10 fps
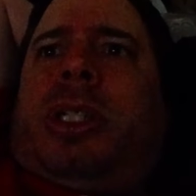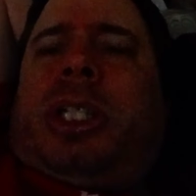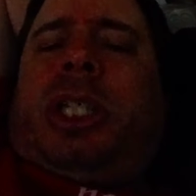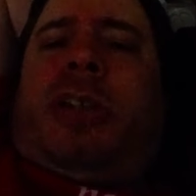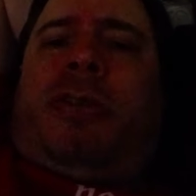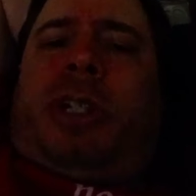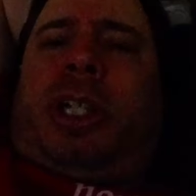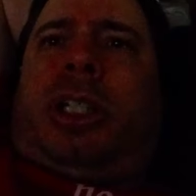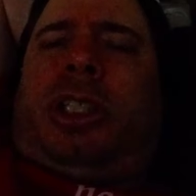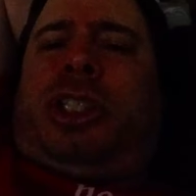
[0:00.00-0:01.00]
to
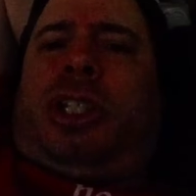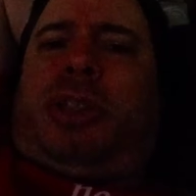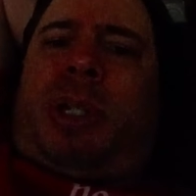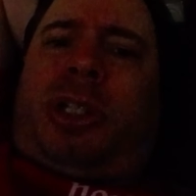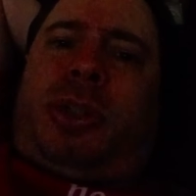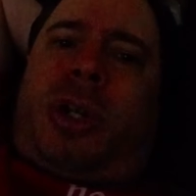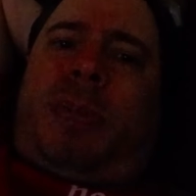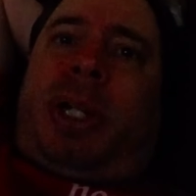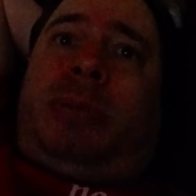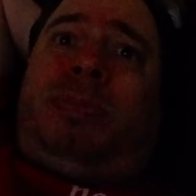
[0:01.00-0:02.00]
talk
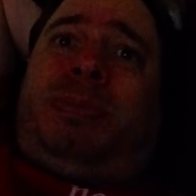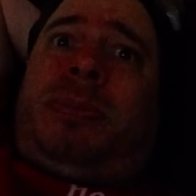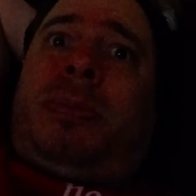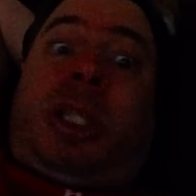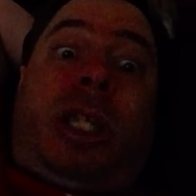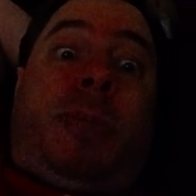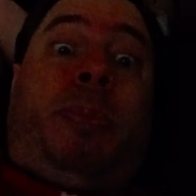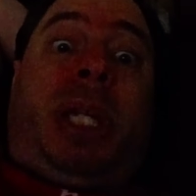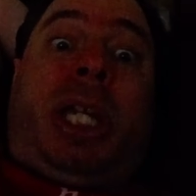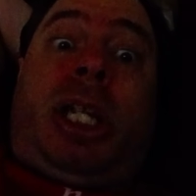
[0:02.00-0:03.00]
about the
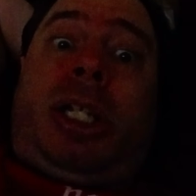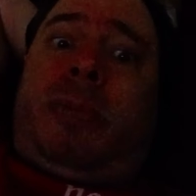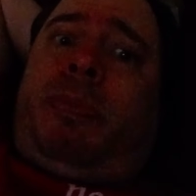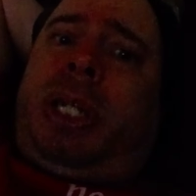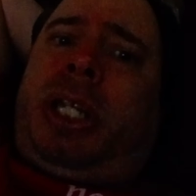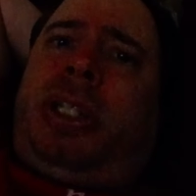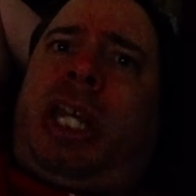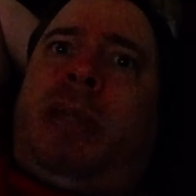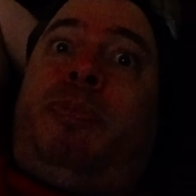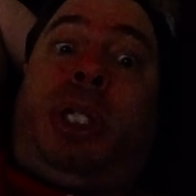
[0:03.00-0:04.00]
big
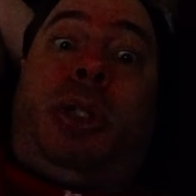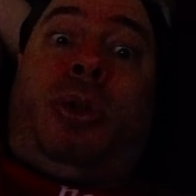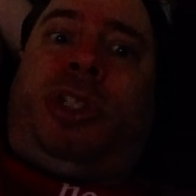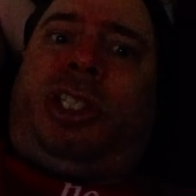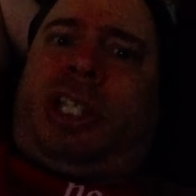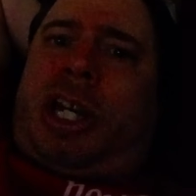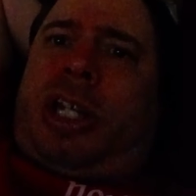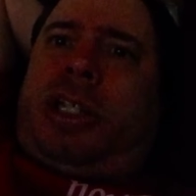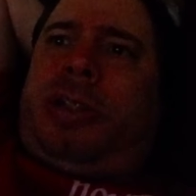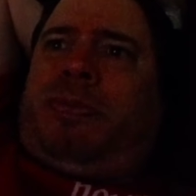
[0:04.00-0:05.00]
debuts tonight.